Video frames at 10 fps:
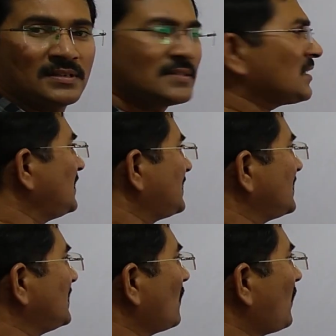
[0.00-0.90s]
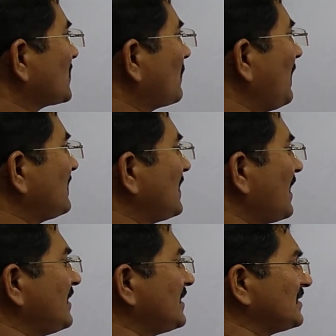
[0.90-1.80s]
So it is in the first place
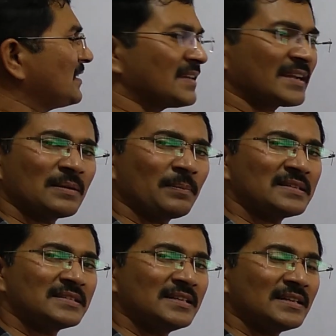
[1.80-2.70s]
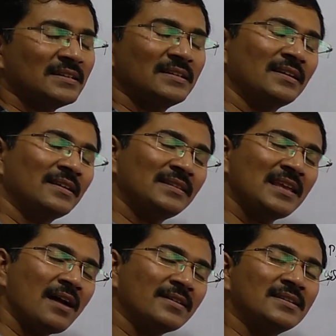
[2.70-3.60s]
here and it is in the second place here.
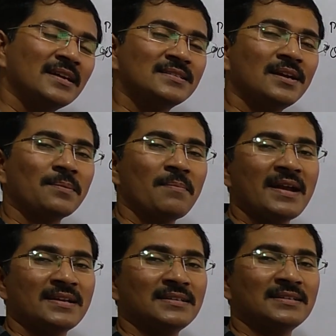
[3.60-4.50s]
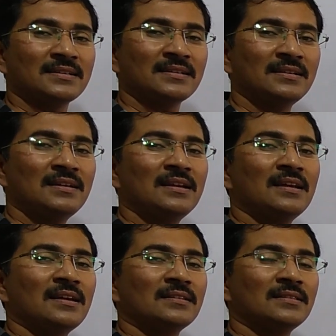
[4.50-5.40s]
The order does not matter.
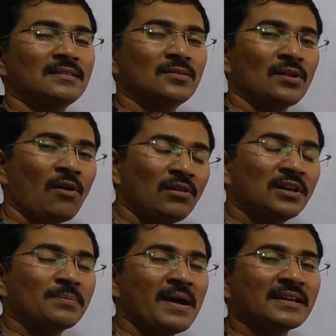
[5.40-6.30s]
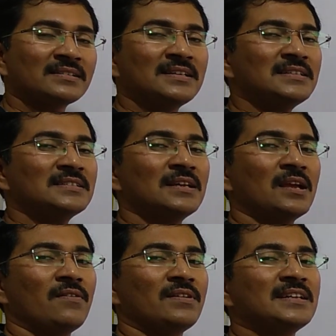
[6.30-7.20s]
All that matters is
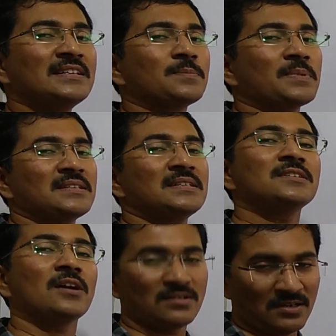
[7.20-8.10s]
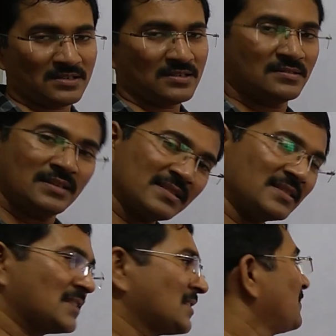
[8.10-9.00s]
whether it is present or not.
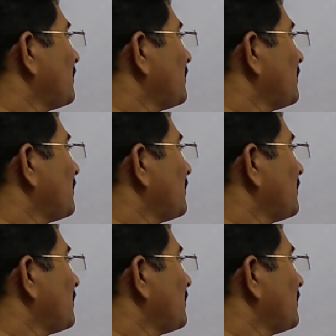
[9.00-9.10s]
That's it.